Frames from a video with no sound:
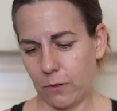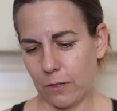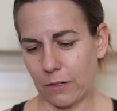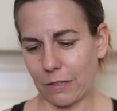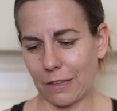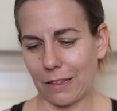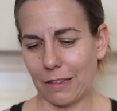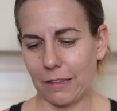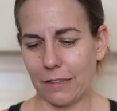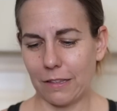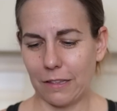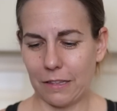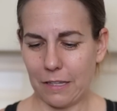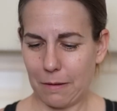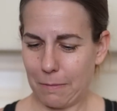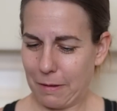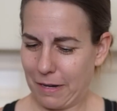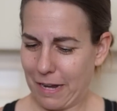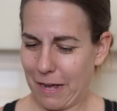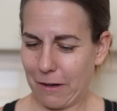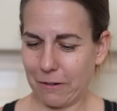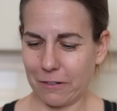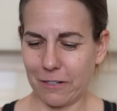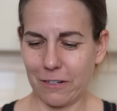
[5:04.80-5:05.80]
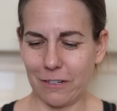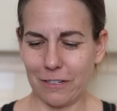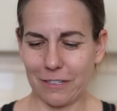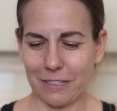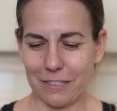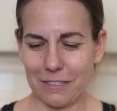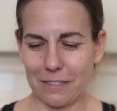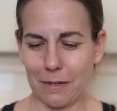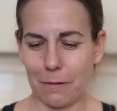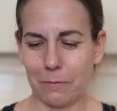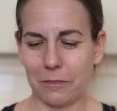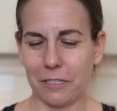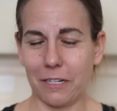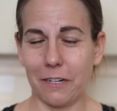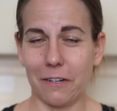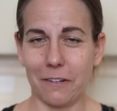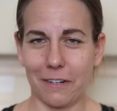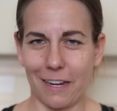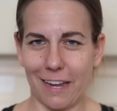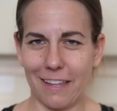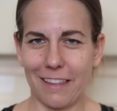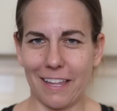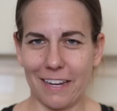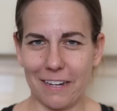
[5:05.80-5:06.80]
Fourth, limit alcohol consumption.
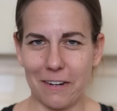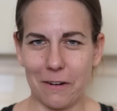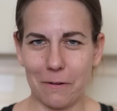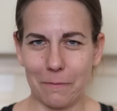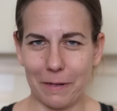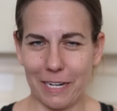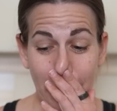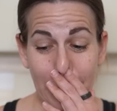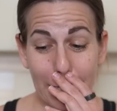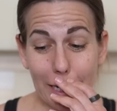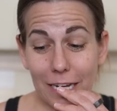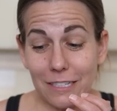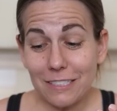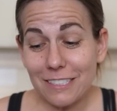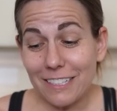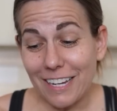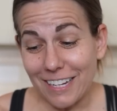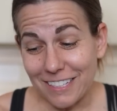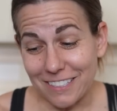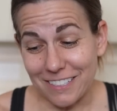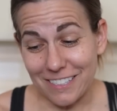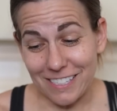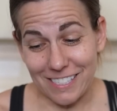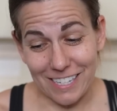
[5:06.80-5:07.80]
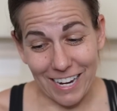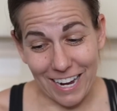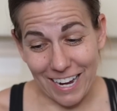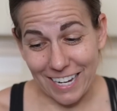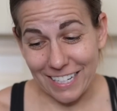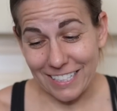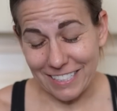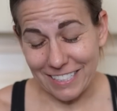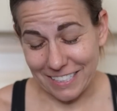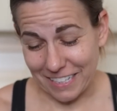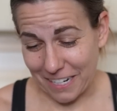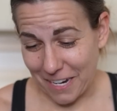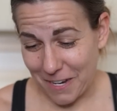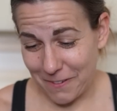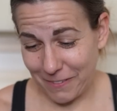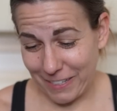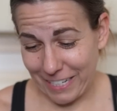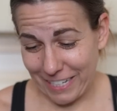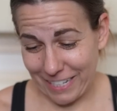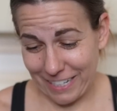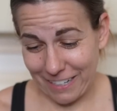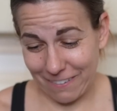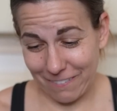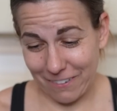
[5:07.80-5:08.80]
Okay, they know me. Engage in exercise. I
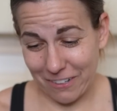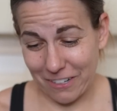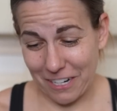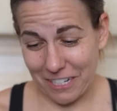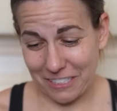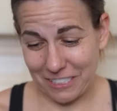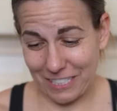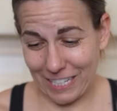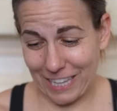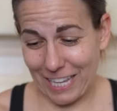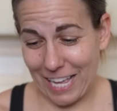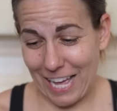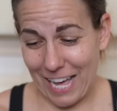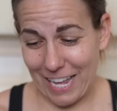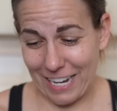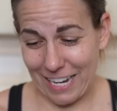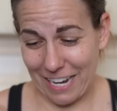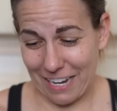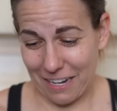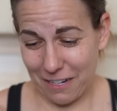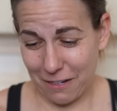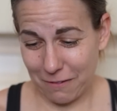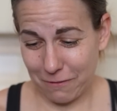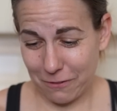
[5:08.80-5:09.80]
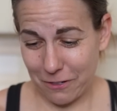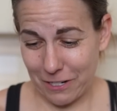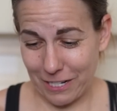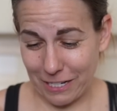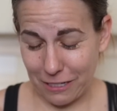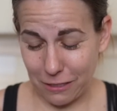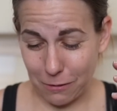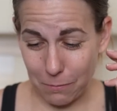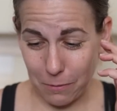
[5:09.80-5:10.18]
mean, I'm crushing that and avoiding